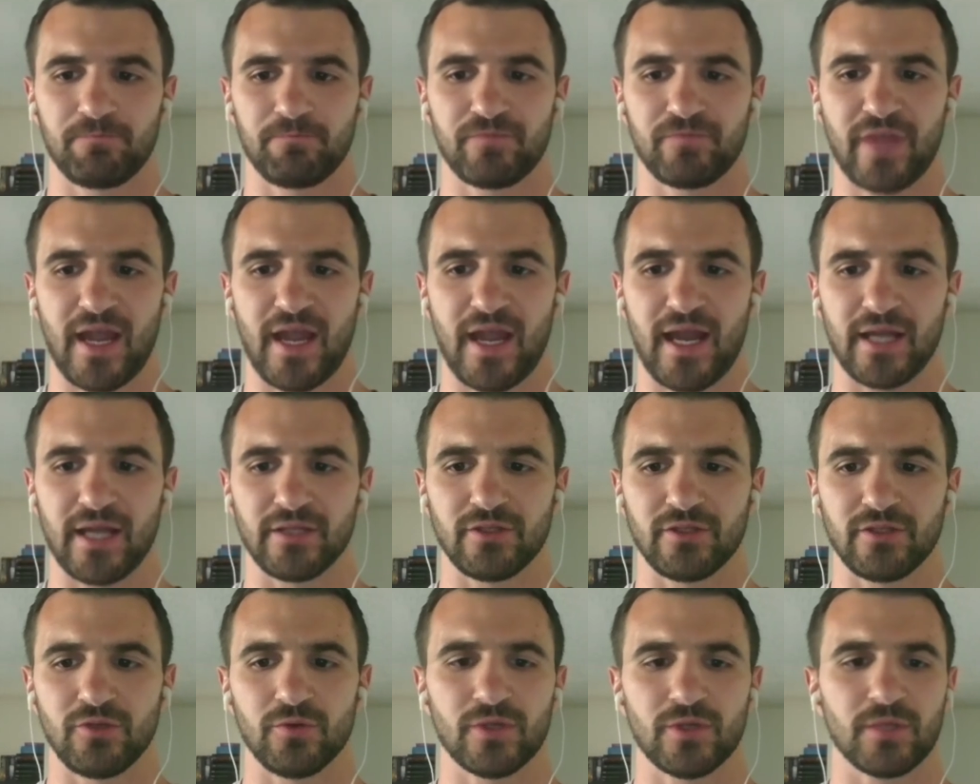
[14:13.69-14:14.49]
that
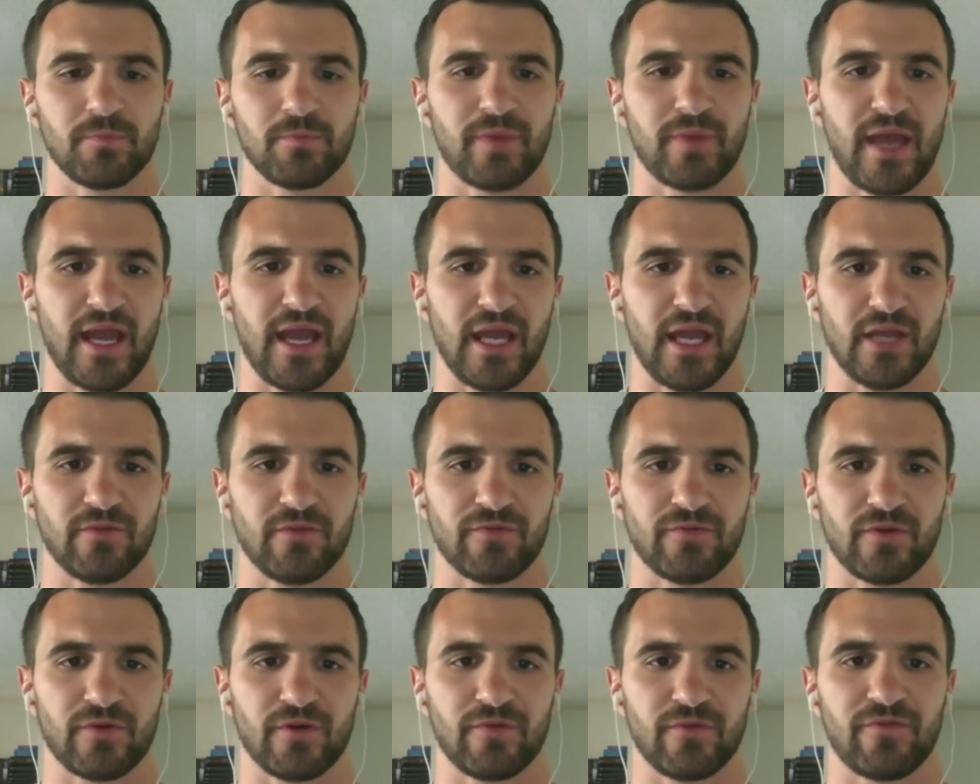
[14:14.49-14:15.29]
you can pay
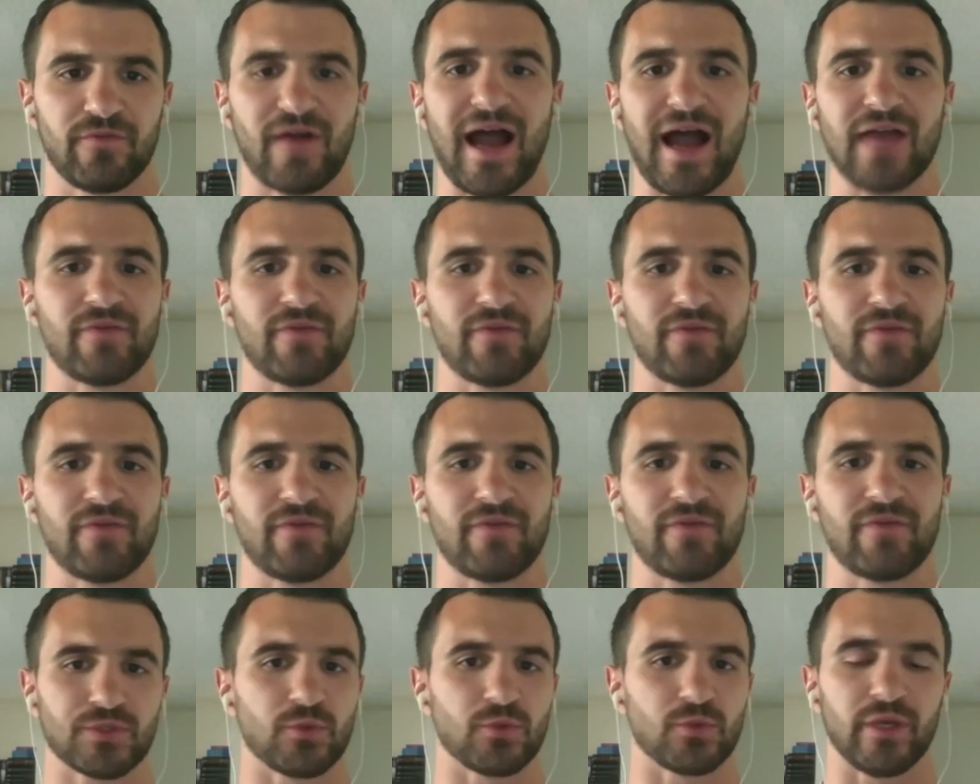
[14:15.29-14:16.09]
for 5
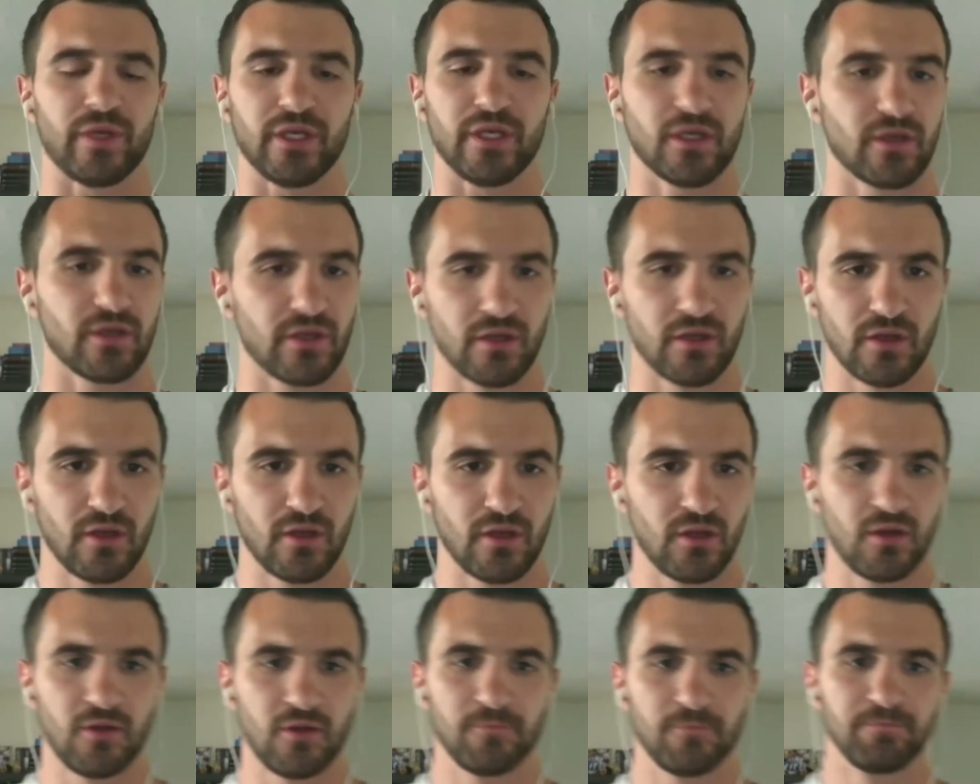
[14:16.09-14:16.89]
hours a week
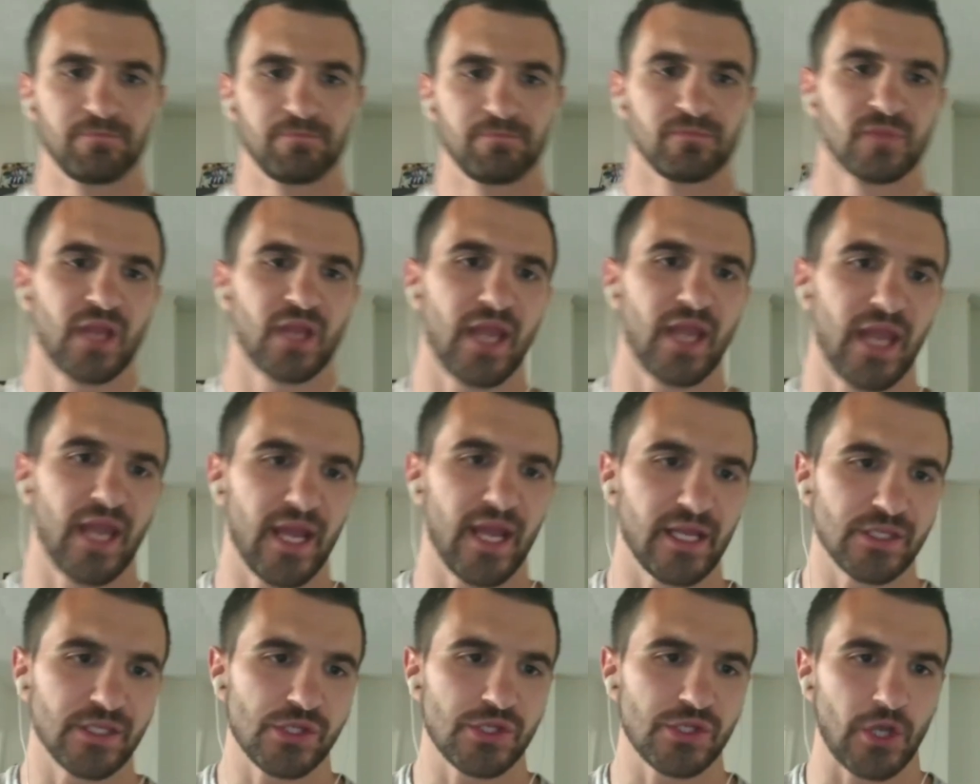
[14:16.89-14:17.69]

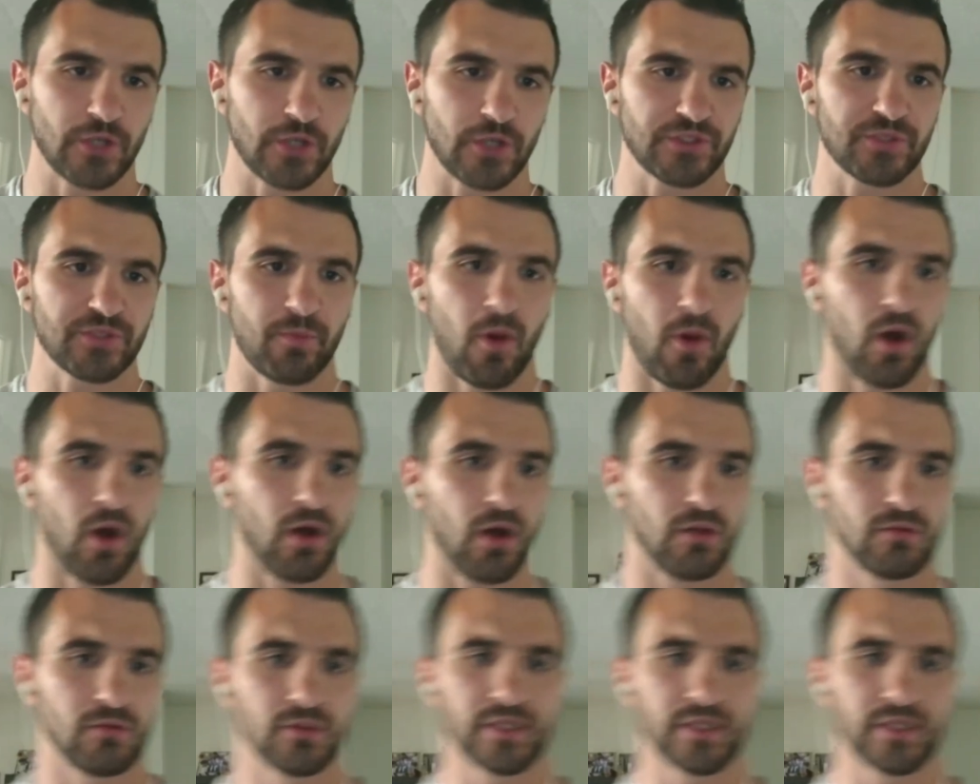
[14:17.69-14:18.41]
and start small.